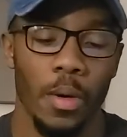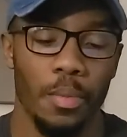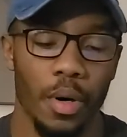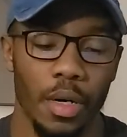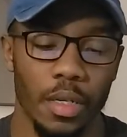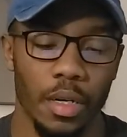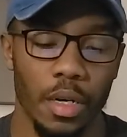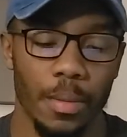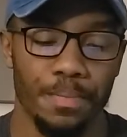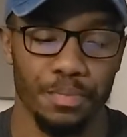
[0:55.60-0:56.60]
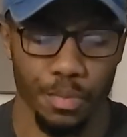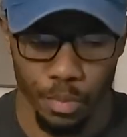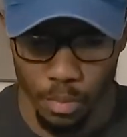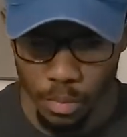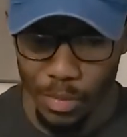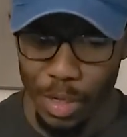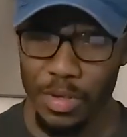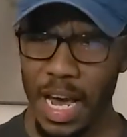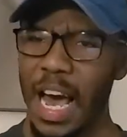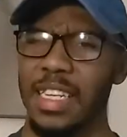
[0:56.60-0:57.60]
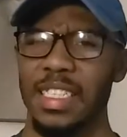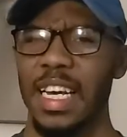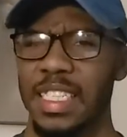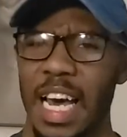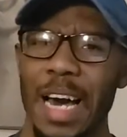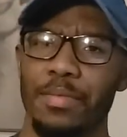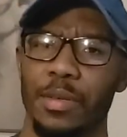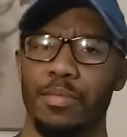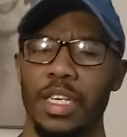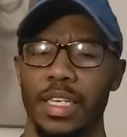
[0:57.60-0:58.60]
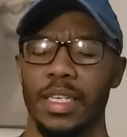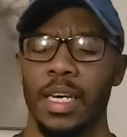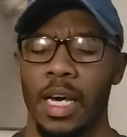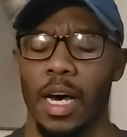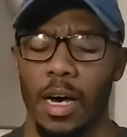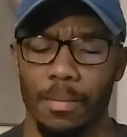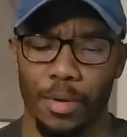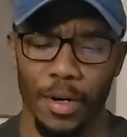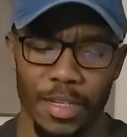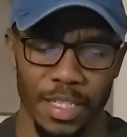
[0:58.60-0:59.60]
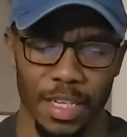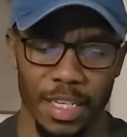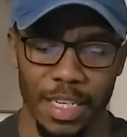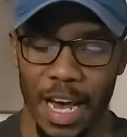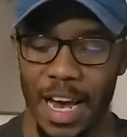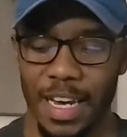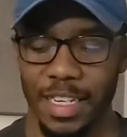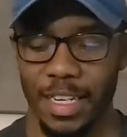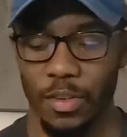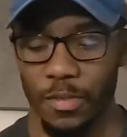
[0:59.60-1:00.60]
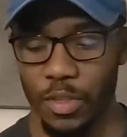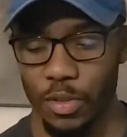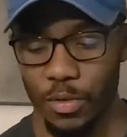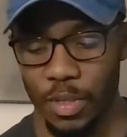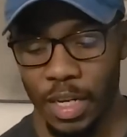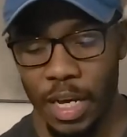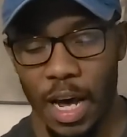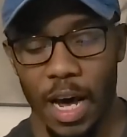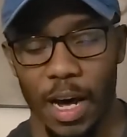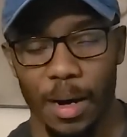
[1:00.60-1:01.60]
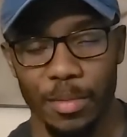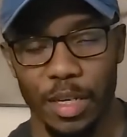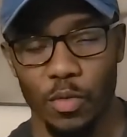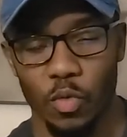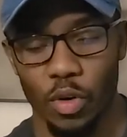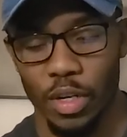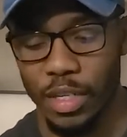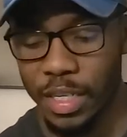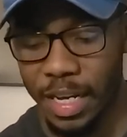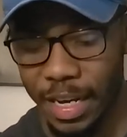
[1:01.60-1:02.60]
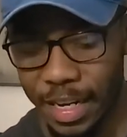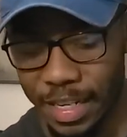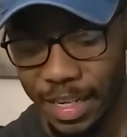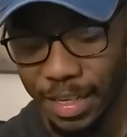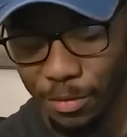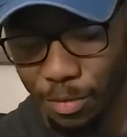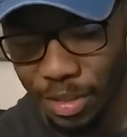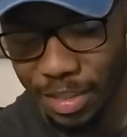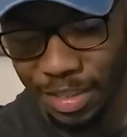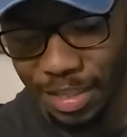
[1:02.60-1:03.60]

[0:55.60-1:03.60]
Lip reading: But yeah, this actually happened to me personally. I had interviewed in one, and it was